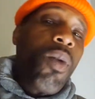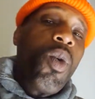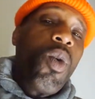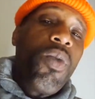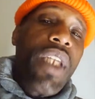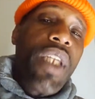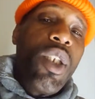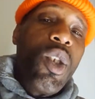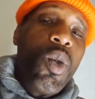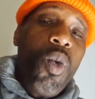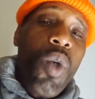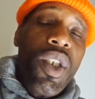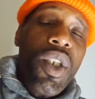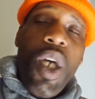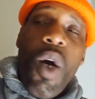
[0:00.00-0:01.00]
I don't know if they
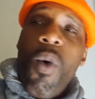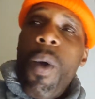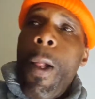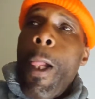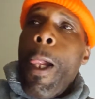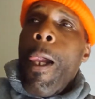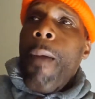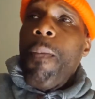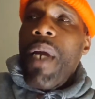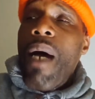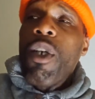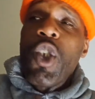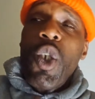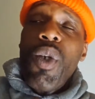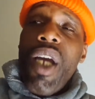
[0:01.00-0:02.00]
do or don't,
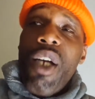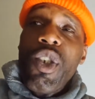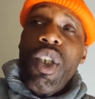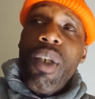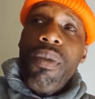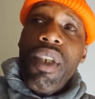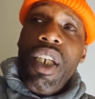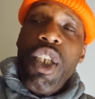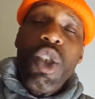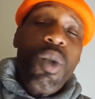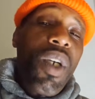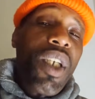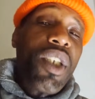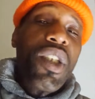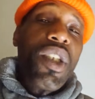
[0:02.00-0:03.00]
but I'll show y'all something
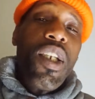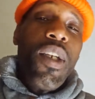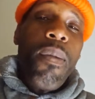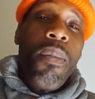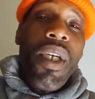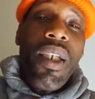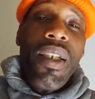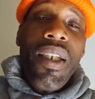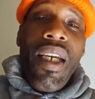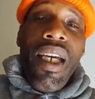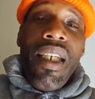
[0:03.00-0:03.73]
interesting in a minute